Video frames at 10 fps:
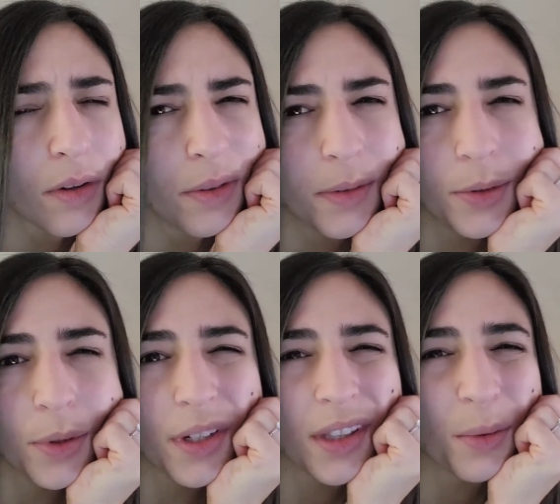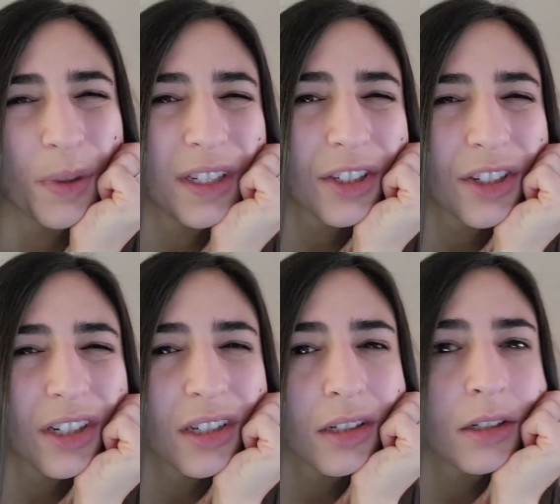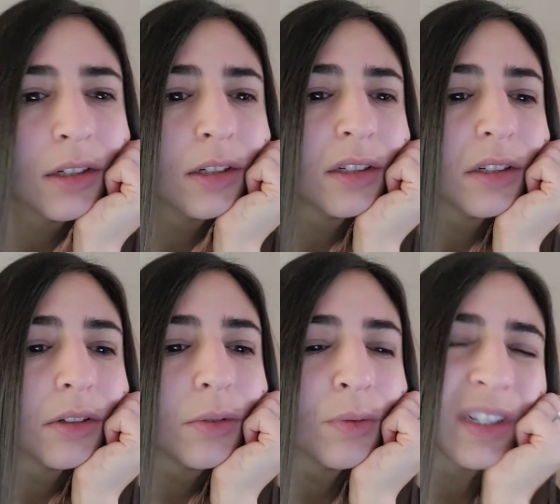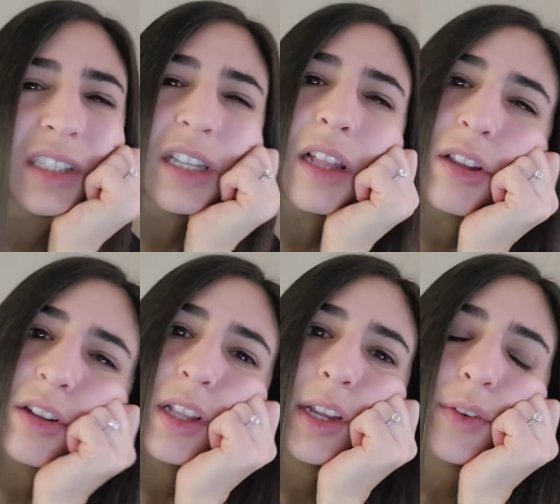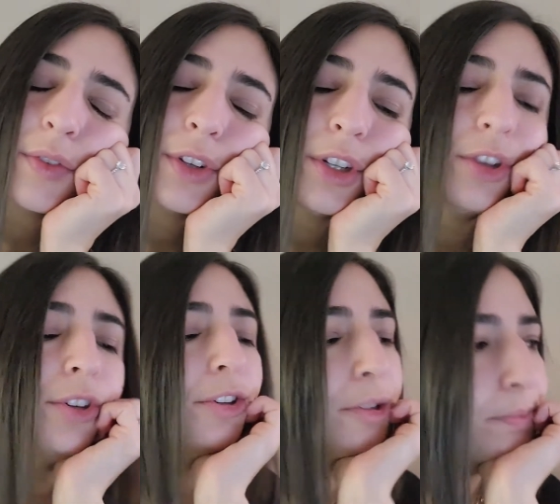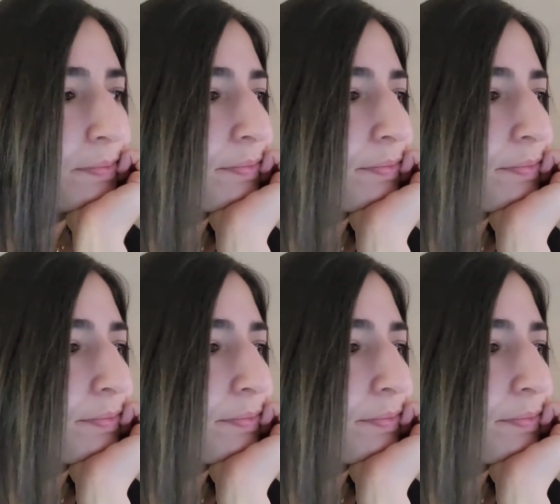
are you enjoying the winter? What does that look like for you?